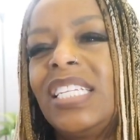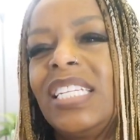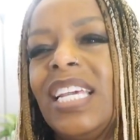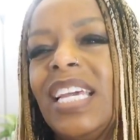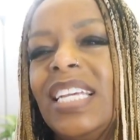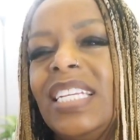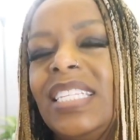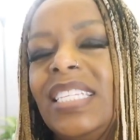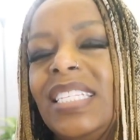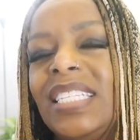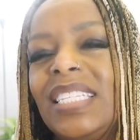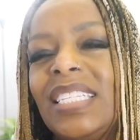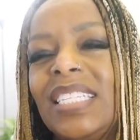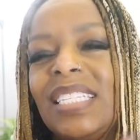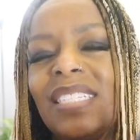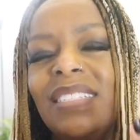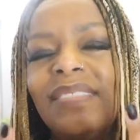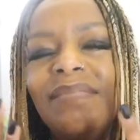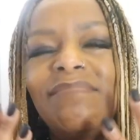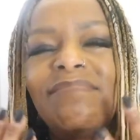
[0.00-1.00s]

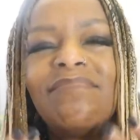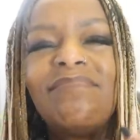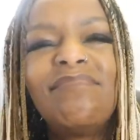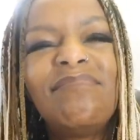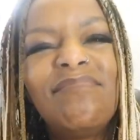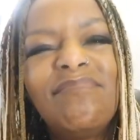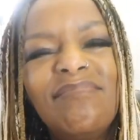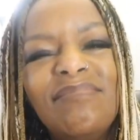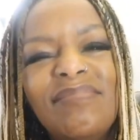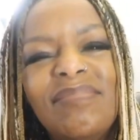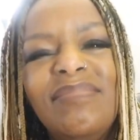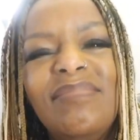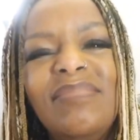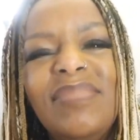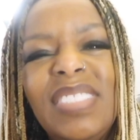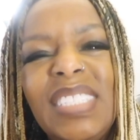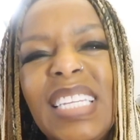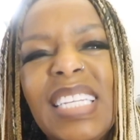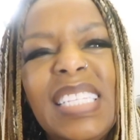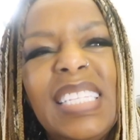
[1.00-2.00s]
just,
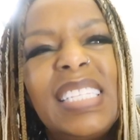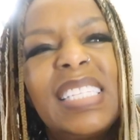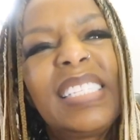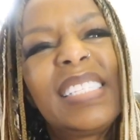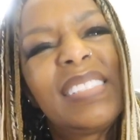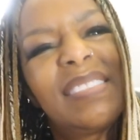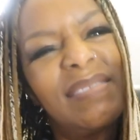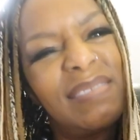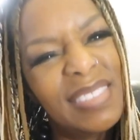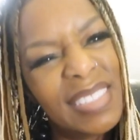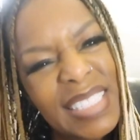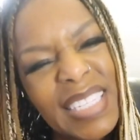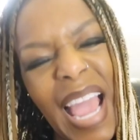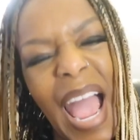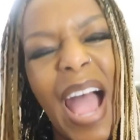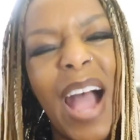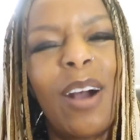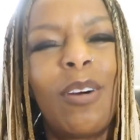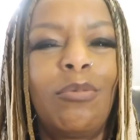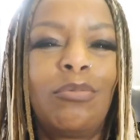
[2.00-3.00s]
just
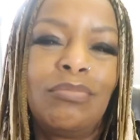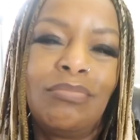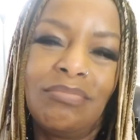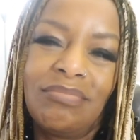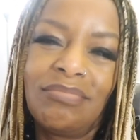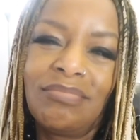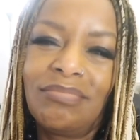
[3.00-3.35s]
down.